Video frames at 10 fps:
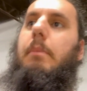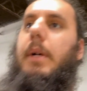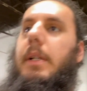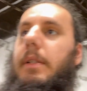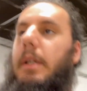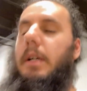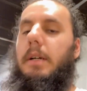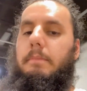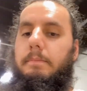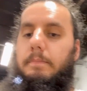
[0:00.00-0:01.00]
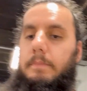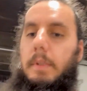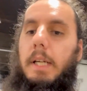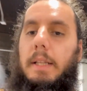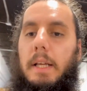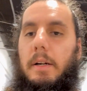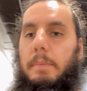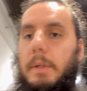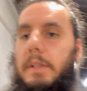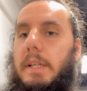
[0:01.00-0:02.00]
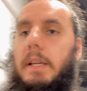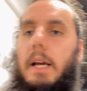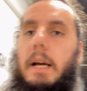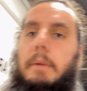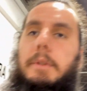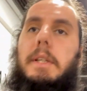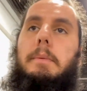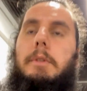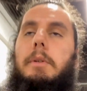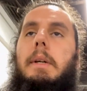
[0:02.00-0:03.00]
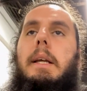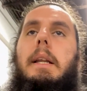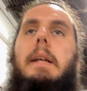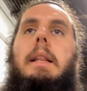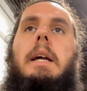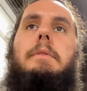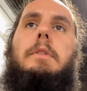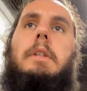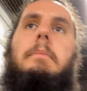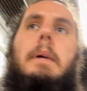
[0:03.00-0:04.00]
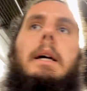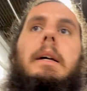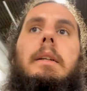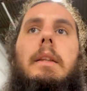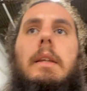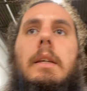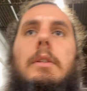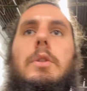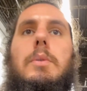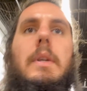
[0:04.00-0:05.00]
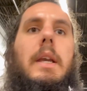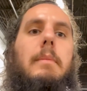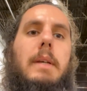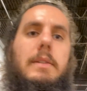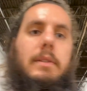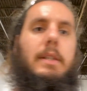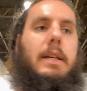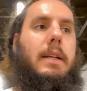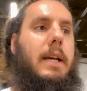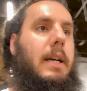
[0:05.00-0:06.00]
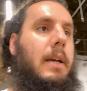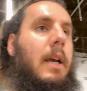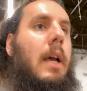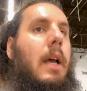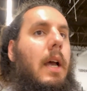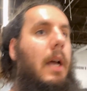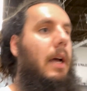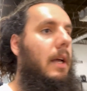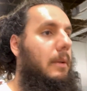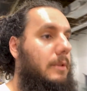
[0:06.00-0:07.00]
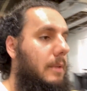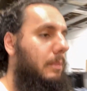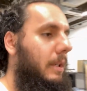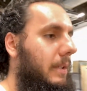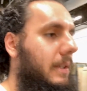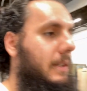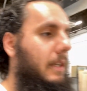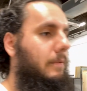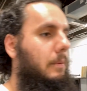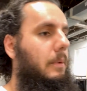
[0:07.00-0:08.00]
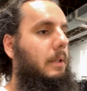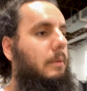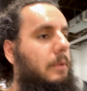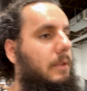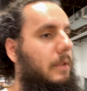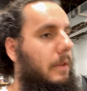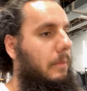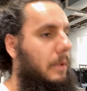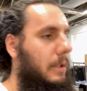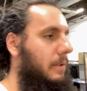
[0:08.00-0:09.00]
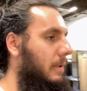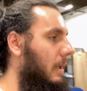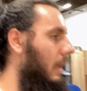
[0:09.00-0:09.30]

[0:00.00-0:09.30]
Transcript: But um, got that all printed. I was able to get a live stream on the Choose AMS TikTok. Uh, it was a pretty successful one, wasn't the worst.